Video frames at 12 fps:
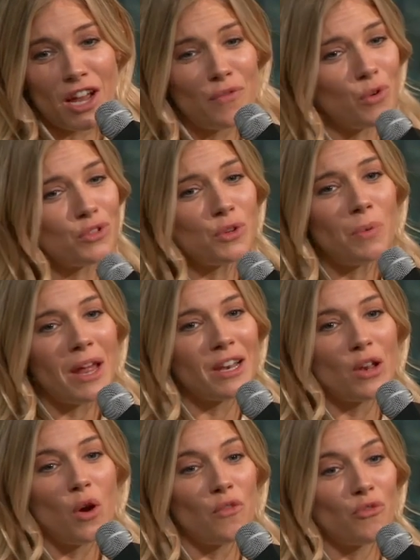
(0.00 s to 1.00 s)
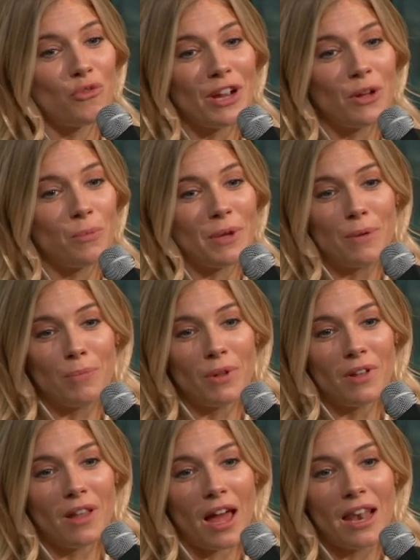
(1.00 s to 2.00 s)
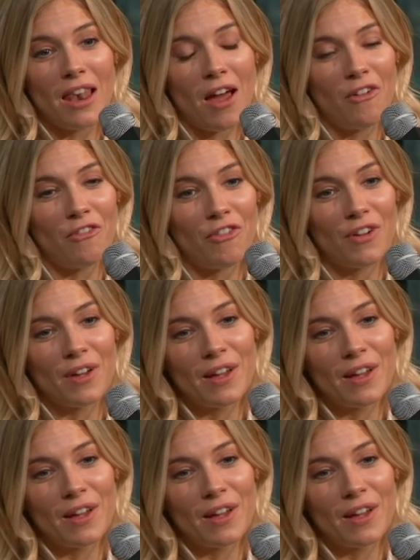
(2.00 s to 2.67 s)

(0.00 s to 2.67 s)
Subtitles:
I've also played a lot of real people. I love